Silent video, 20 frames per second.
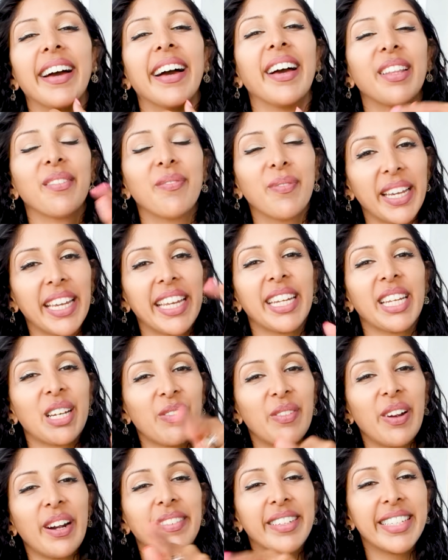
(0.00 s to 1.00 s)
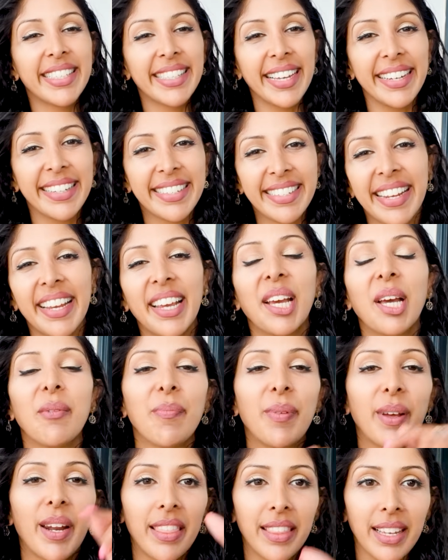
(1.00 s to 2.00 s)
beginning of my research,
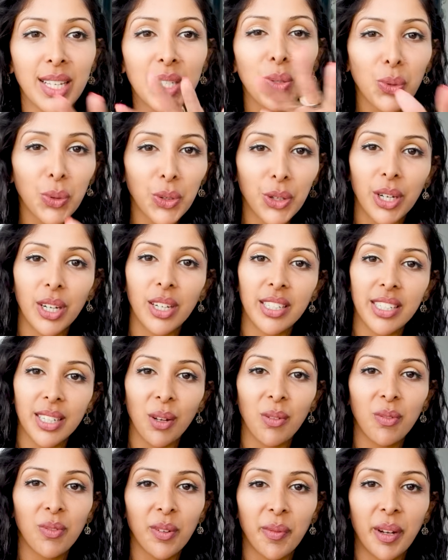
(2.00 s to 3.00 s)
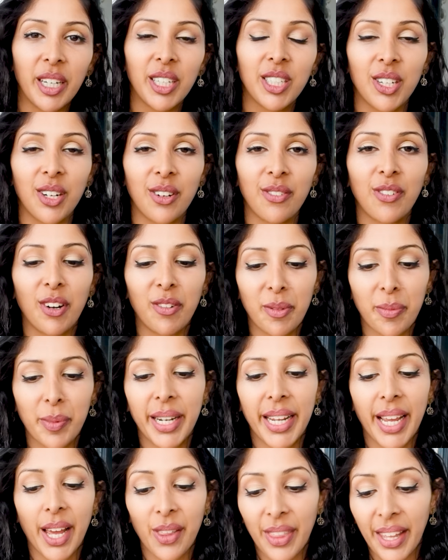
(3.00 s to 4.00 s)
but I think it's all good information for
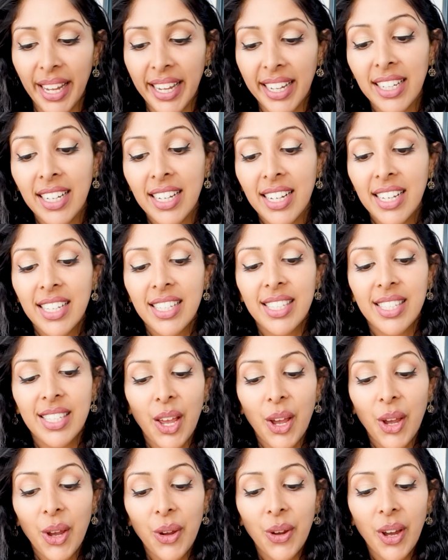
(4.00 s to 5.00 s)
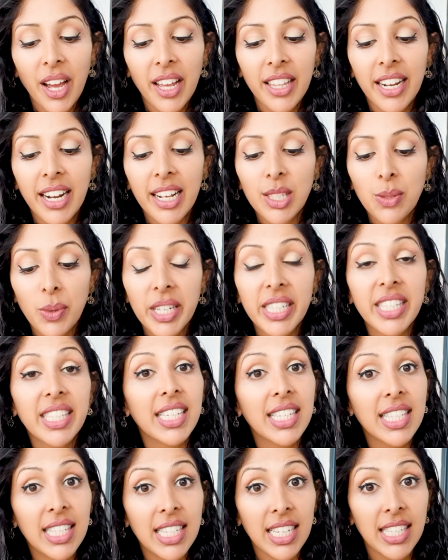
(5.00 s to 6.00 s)
everybody out there. So the next one is the
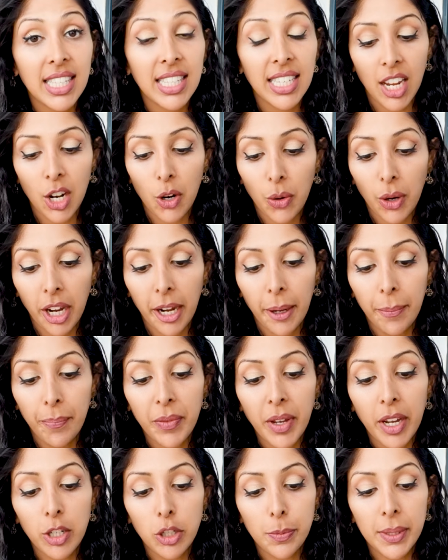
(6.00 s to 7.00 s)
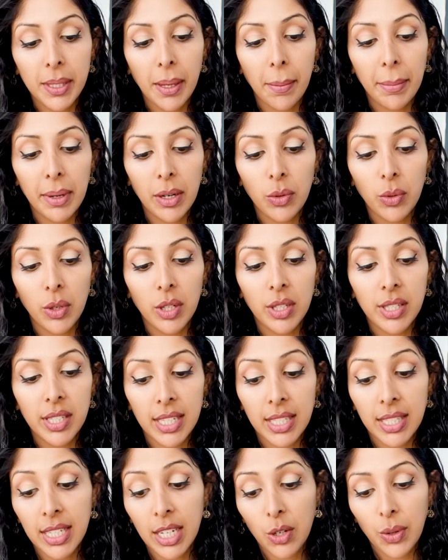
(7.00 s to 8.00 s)
CC cream, 100% mineral
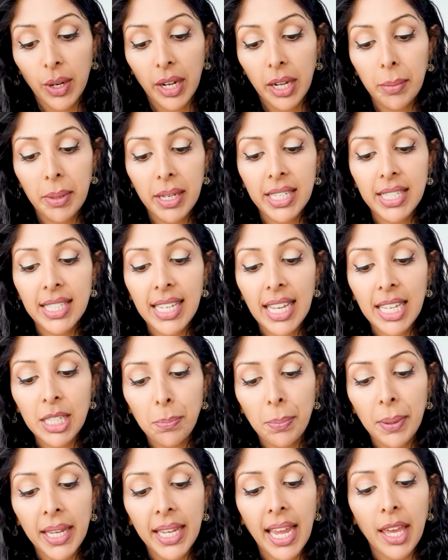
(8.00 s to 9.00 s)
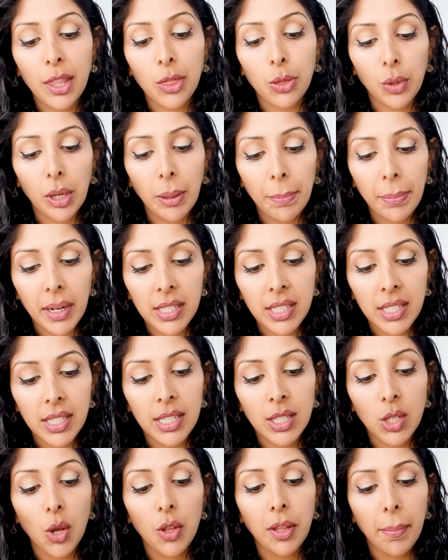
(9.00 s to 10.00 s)
CC cream. It says PA 3
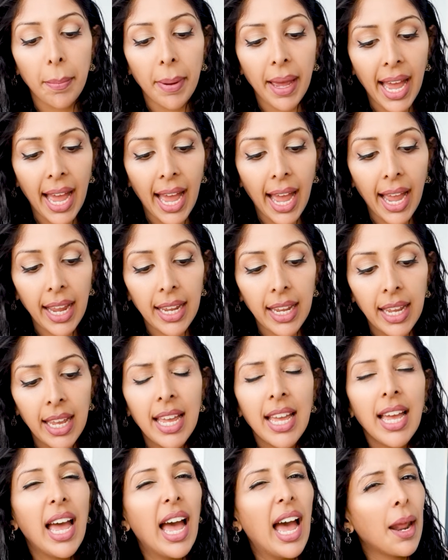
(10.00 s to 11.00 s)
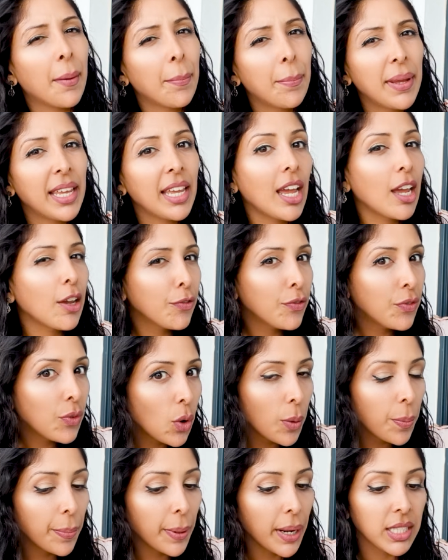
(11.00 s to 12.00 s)
pluses on the pack and PA
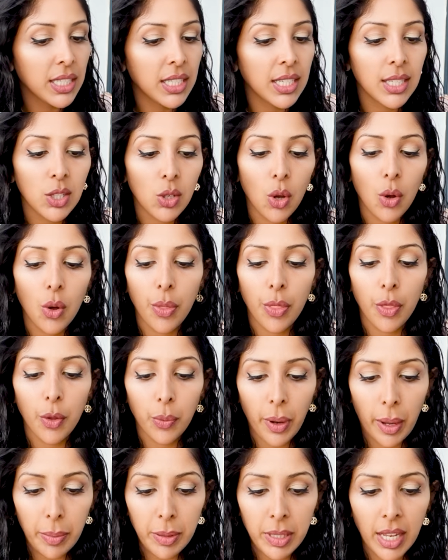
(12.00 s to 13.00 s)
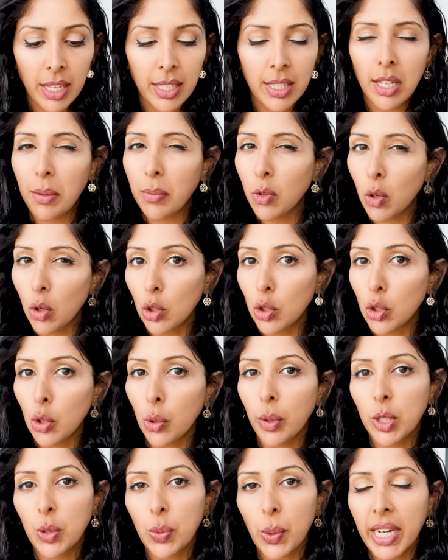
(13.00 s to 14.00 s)
4 pluses on the website. So I'm not sure
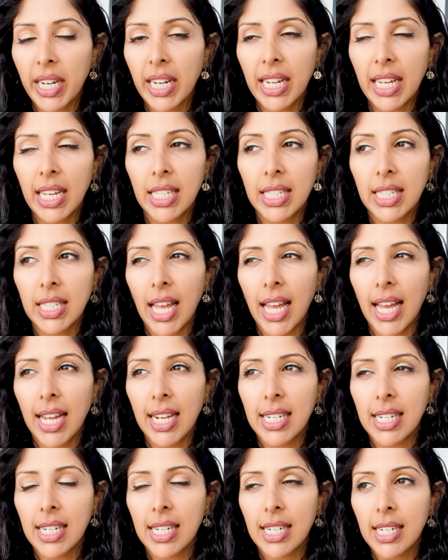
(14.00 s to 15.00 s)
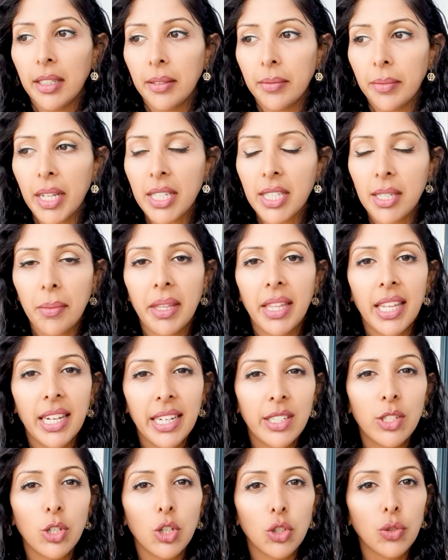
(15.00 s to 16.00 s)
which one it is. And that's something they
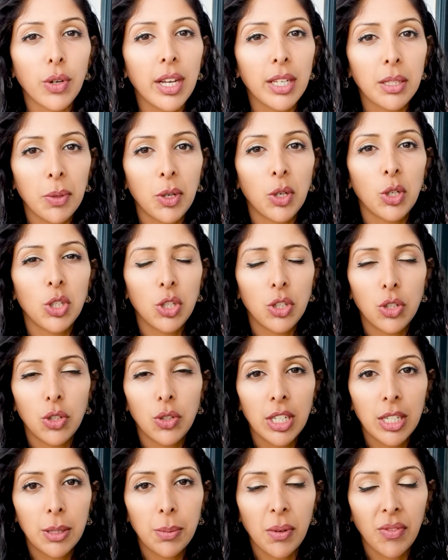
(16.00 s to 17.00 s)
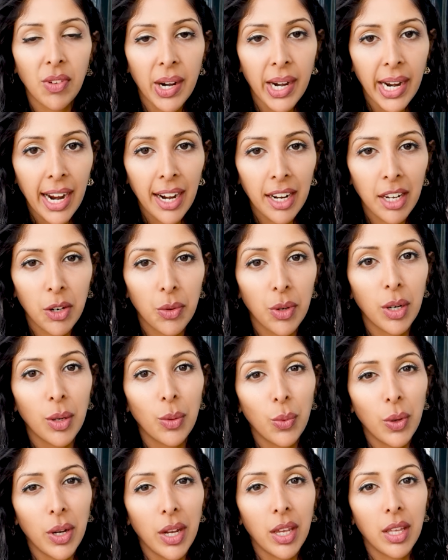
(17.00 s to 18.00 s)
need to address because you do need to be very accurate
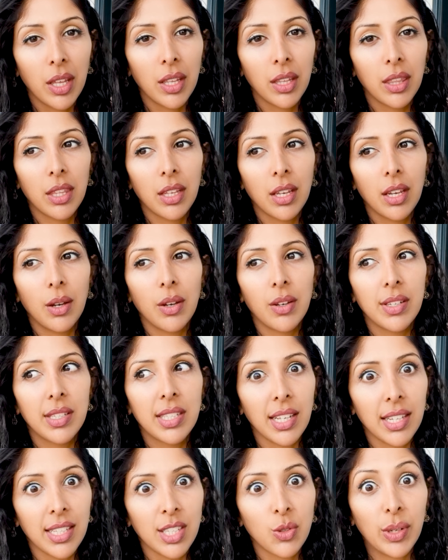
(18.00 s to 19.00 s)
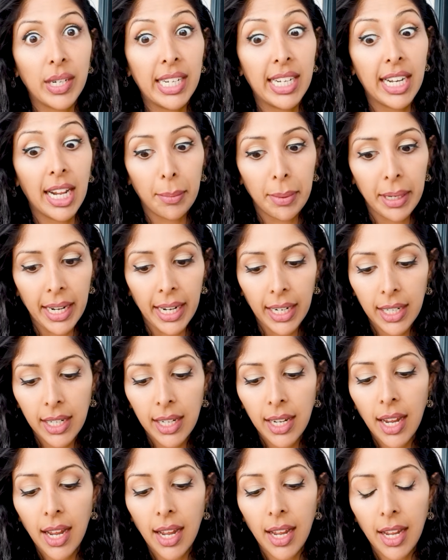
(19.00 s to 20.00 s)
with sunscreen labeling.
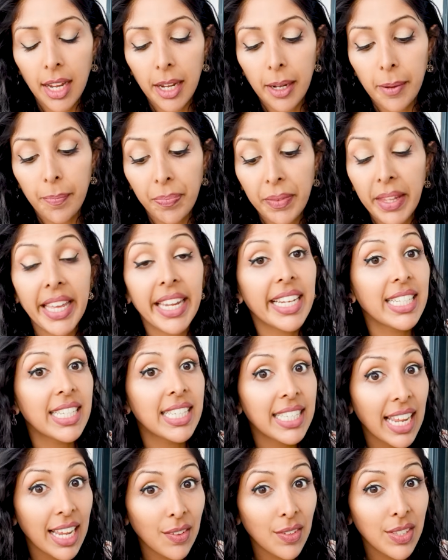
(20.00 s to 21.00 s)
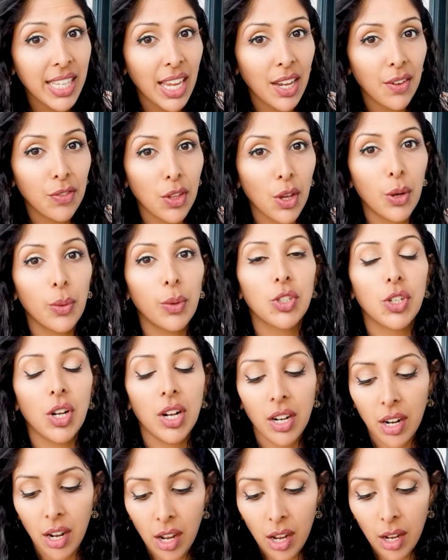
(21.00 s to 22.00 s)
It is NAF safe though, which I
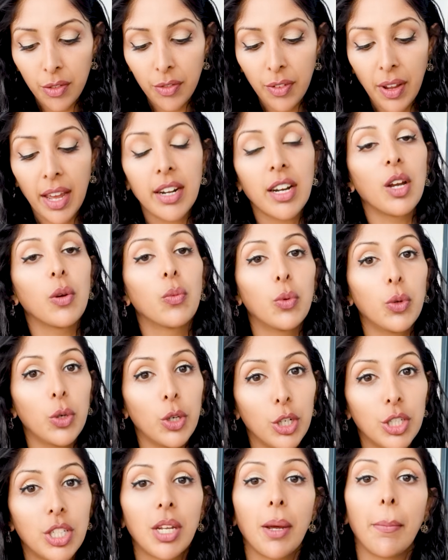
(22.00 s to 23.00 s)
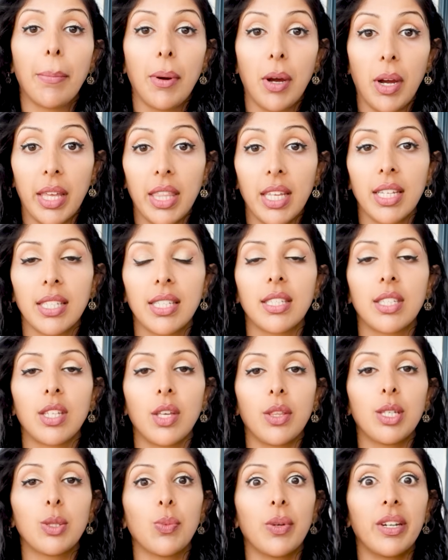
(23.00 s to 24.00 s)
love, and I would buy this. So
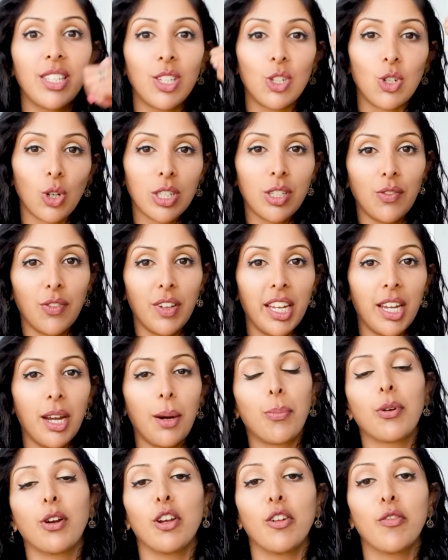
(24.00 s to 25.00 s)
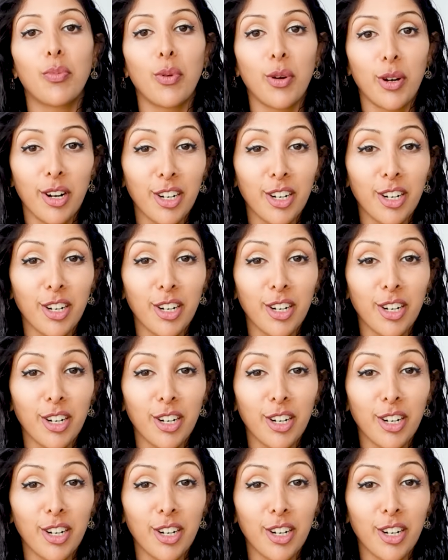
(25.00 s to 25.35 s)
this one is a Dr. V approved product